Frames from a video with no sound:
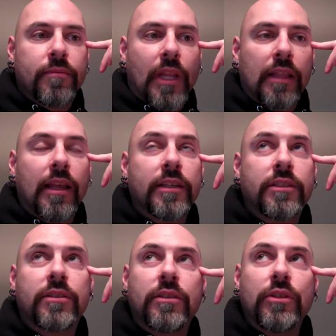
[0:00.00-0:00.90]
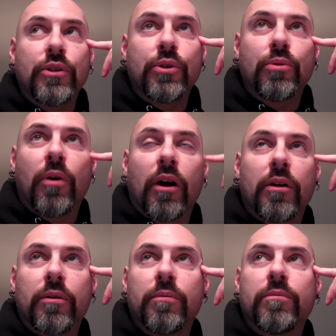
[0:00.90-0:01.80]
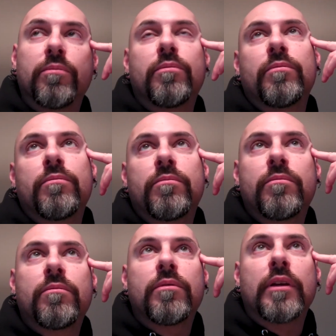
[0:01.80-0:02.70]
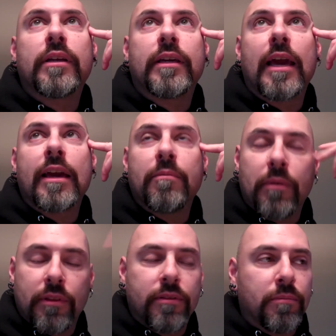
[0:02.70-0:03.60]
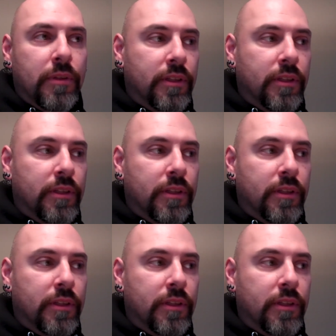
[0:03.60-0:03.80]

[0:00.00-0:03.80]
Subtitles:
Unless you are in a game with